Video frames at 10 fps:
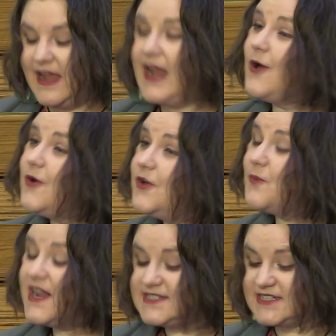Herod
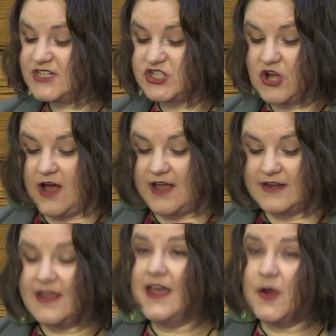arrested
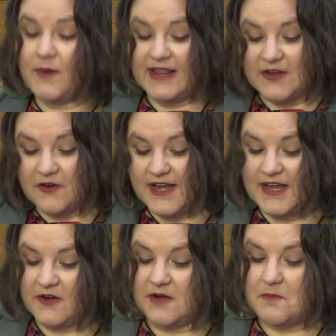John, we learn
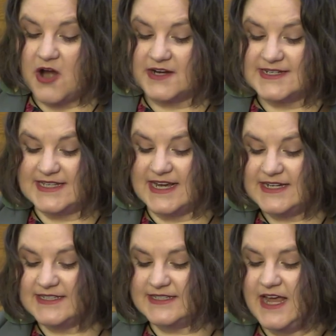here in Mark
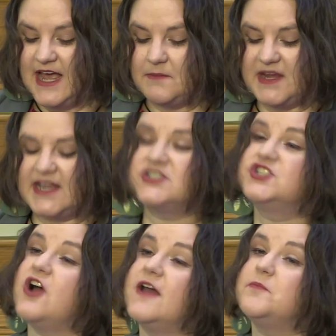6, because
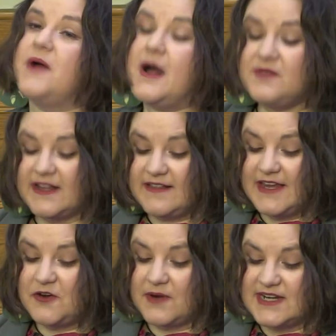John
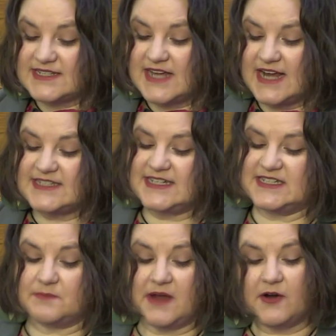publicly criticized
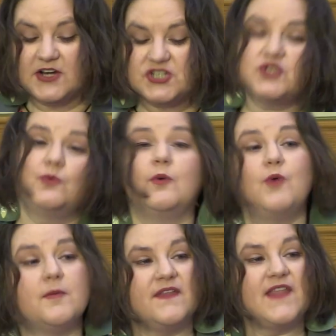his marriage to a
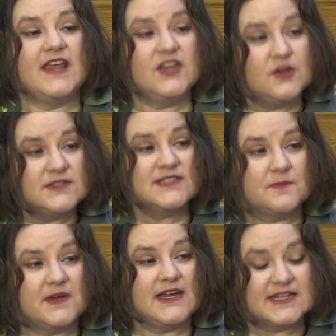woman that used to
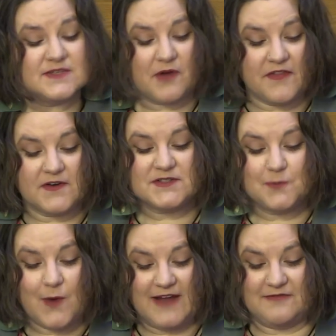be his brother's
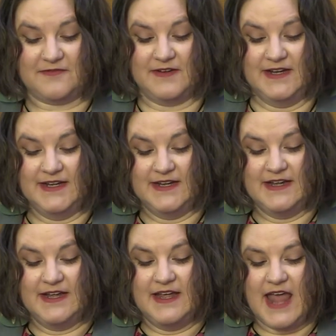wife.
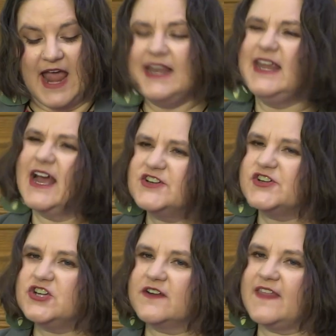And he
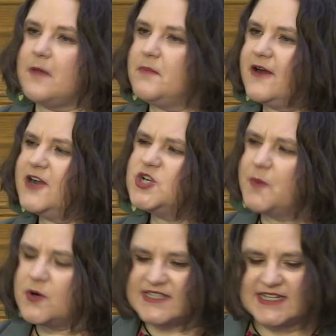undertook that marriage,
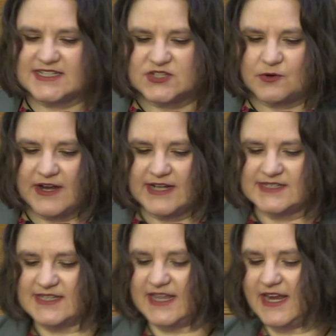most
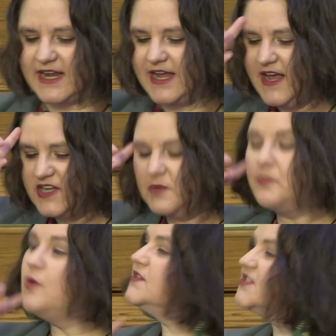historians think, to
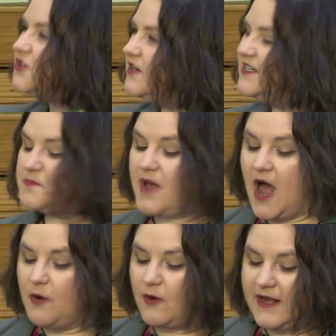bolster his
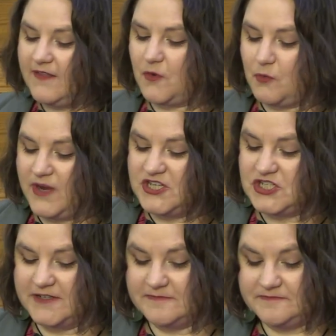power in the
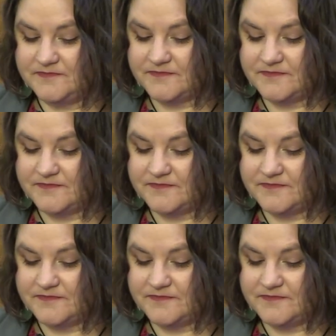region.